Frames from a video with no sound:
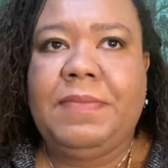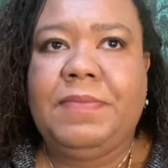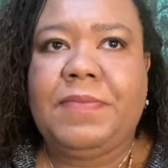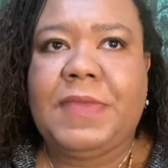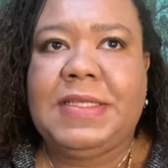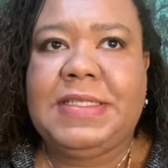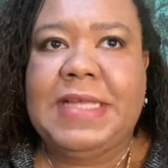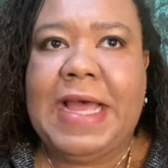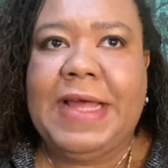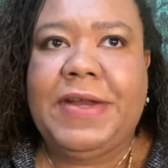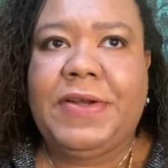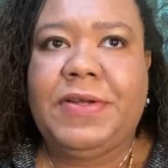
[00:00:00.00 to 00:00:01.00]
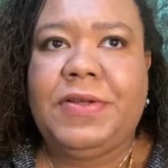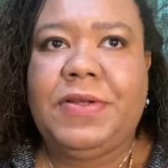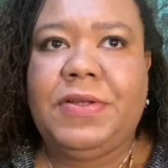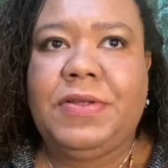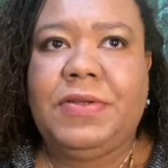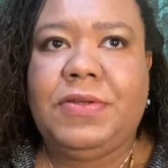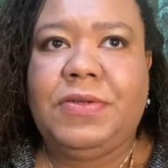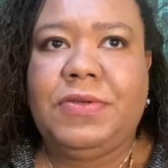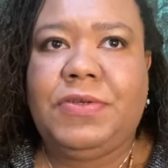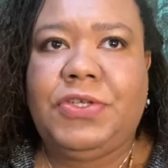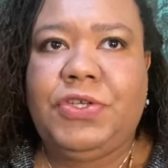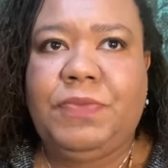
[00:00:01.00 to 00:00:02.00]
Saturn
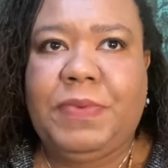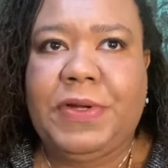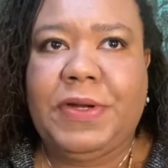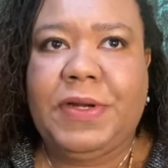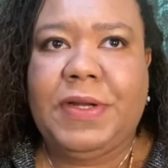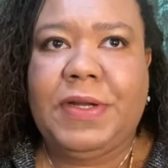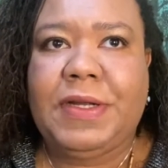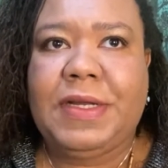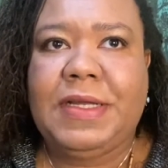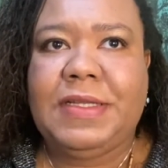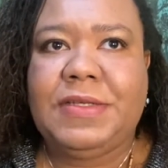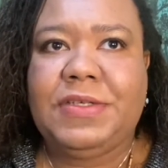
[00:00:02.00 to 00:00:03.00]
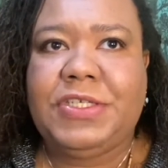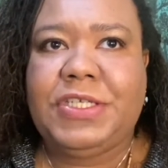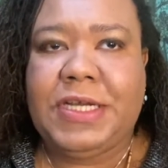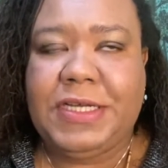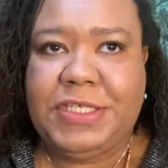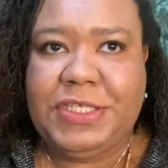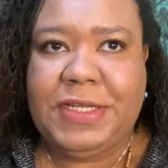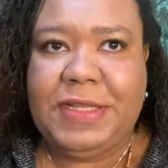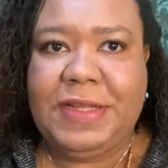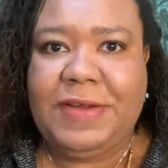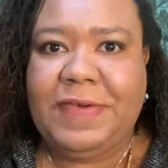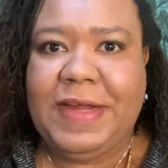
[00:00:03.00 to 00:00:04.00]
Jupiter conjunction, the
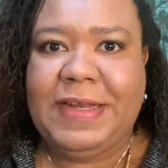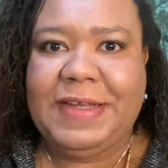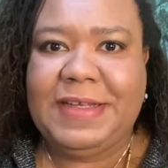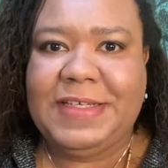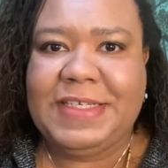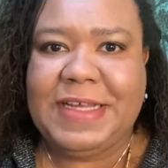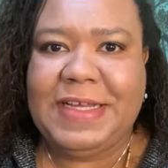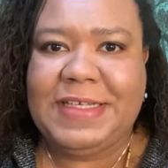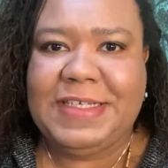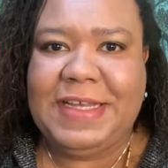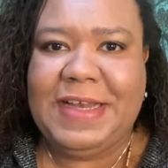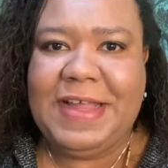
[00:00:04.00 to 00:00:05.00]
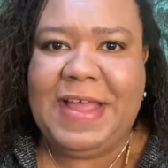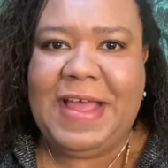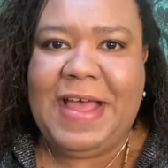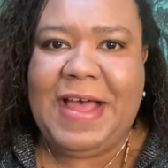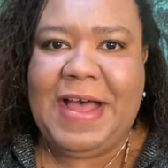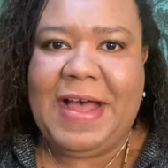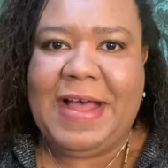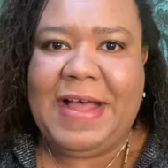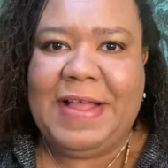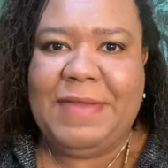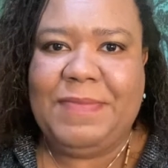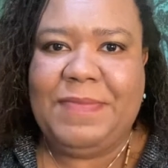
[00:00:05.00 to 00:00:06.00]
grand conjunction,
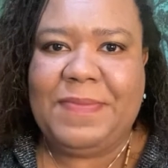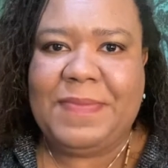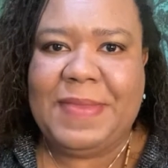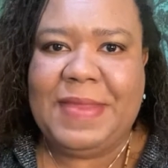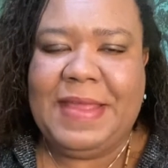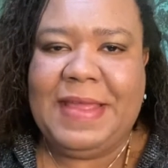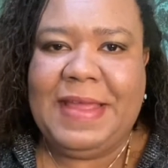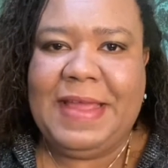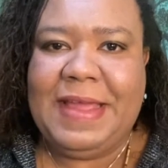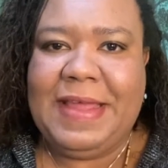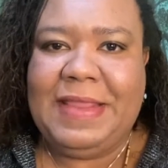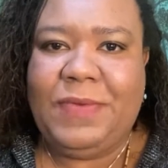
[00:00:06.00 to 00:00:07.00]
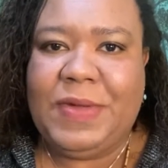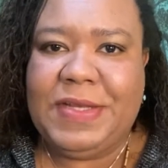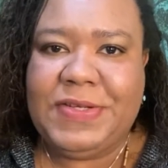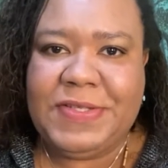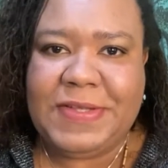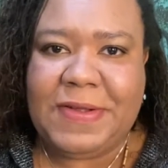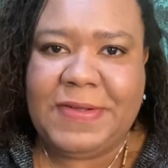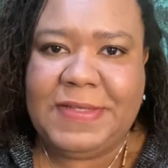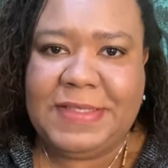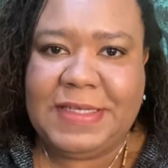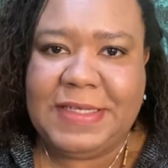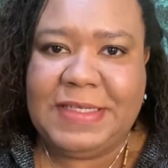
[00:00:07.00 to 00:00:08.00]
and the winter
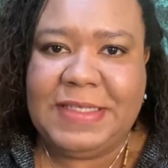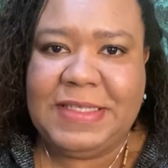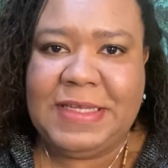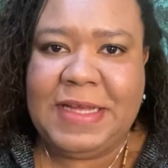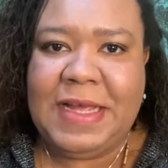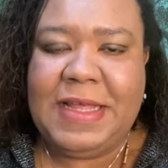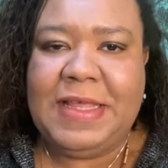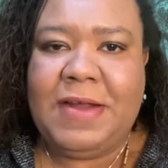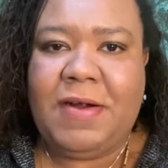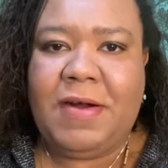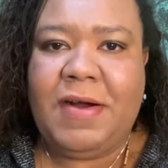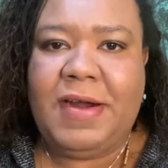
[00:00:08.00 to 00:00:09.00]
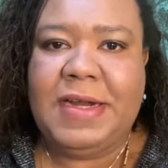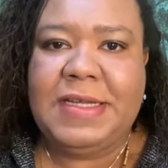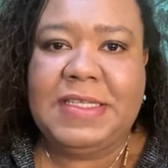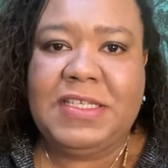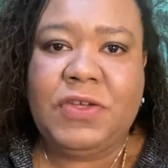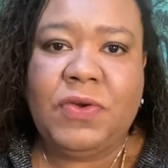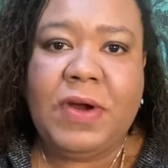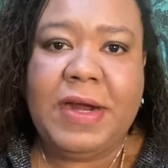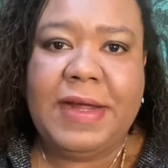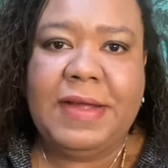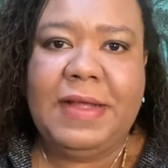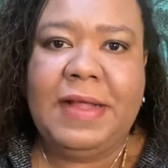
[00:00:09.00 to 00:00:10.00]
solstice. There are
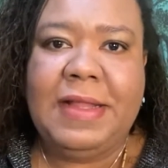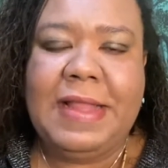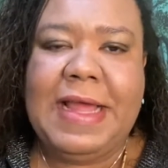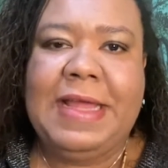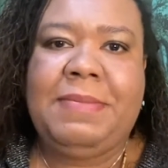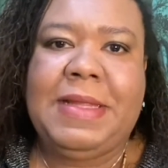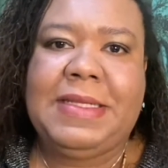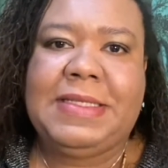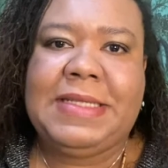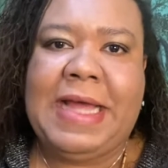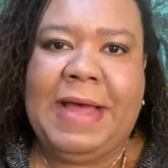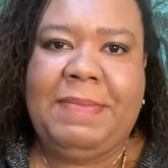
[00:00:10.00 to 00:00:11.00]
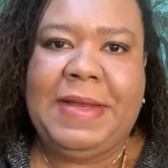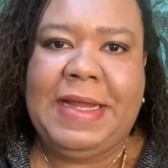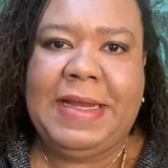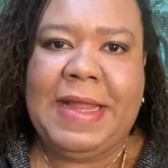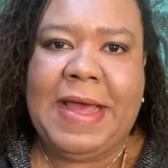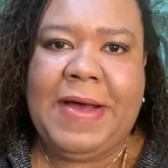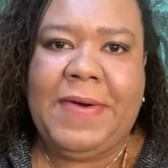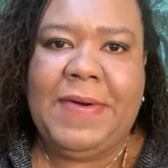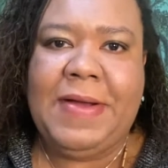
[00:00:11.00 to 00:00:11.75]
historic alignments happening now,